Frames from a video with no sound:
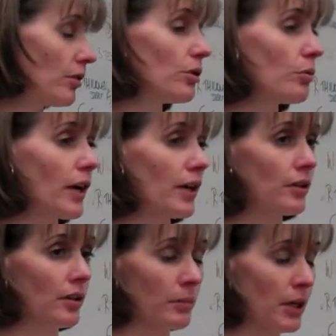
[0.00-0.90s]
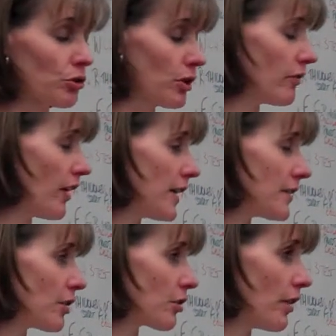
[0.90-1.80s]
You read the measuring
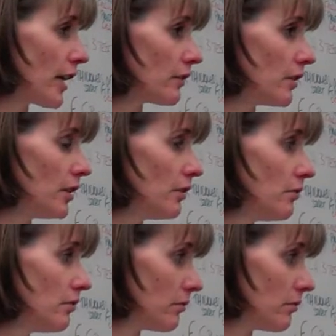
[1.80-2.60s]
device incorrectly?